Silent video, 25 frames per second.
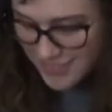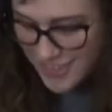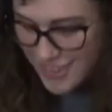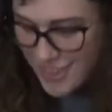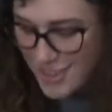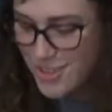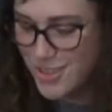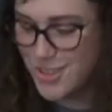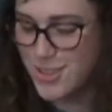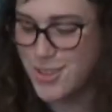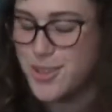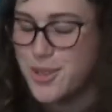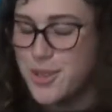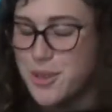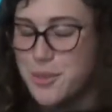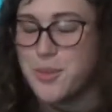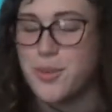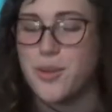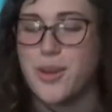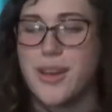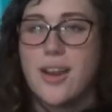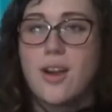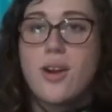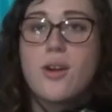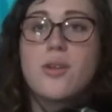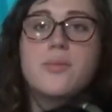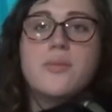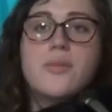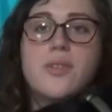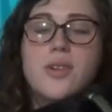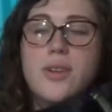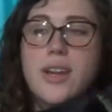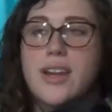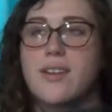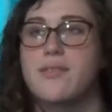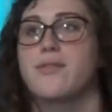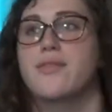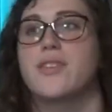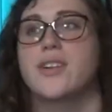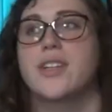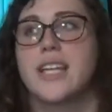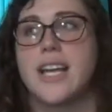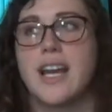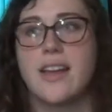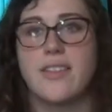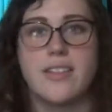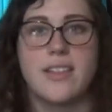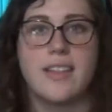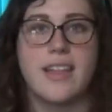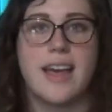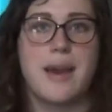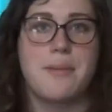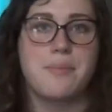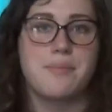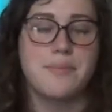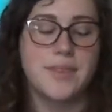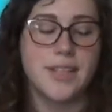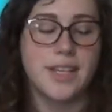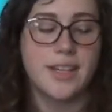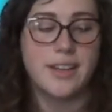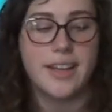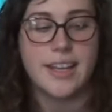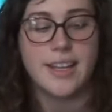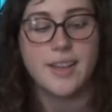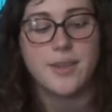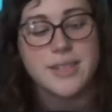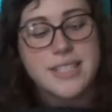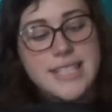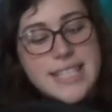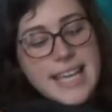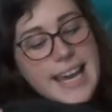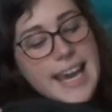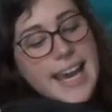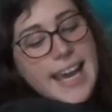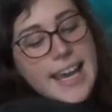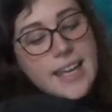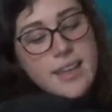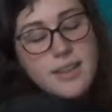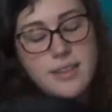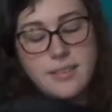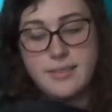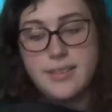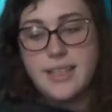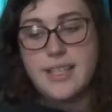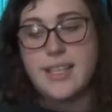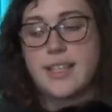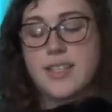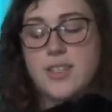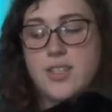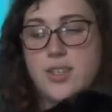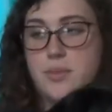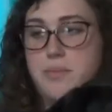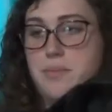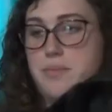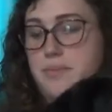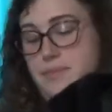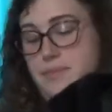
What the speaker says: Good girl boy. Oh, okay, fully on the lap. All right, you want to say hi? That's your...